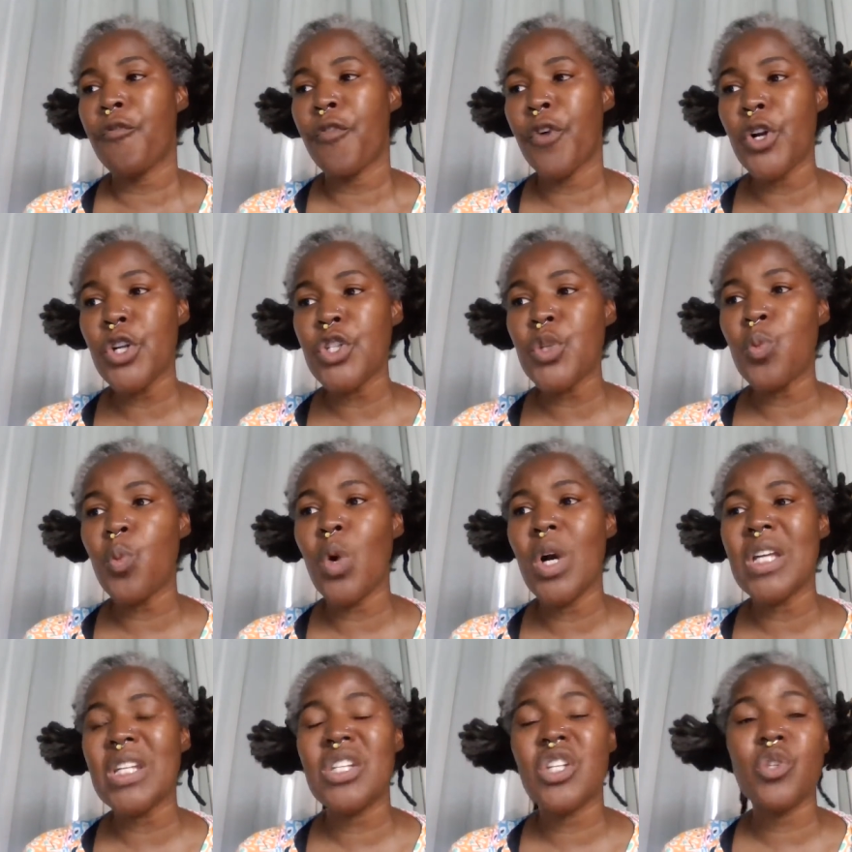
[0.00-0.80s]
First
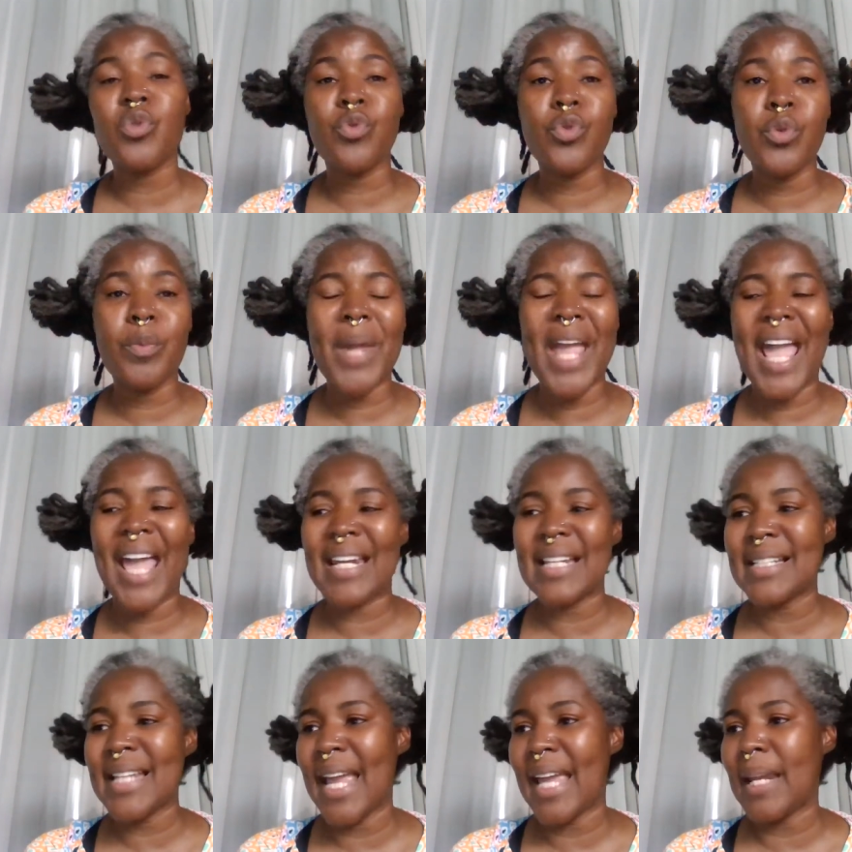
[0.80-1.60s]
was the group
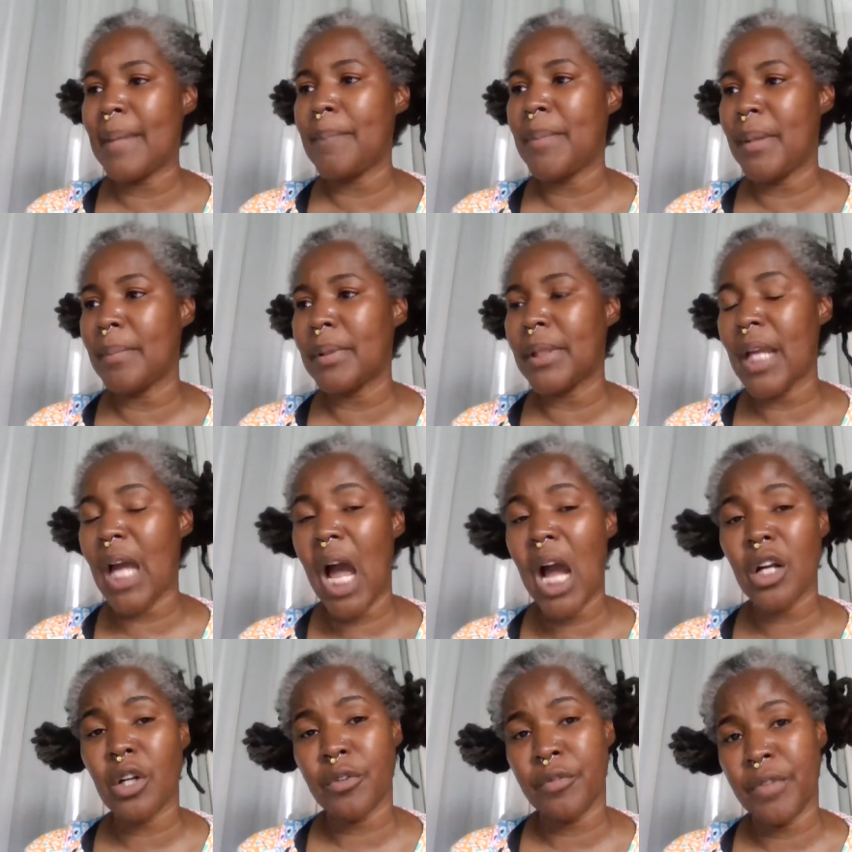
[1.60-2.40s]
annotated
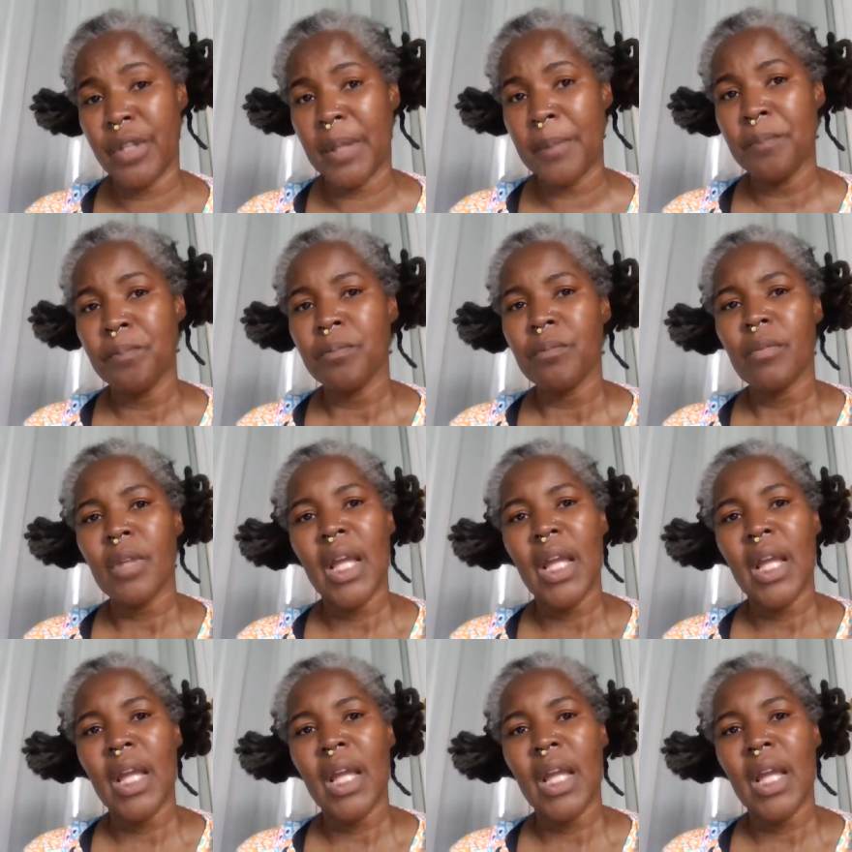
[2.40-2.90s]
bibliography.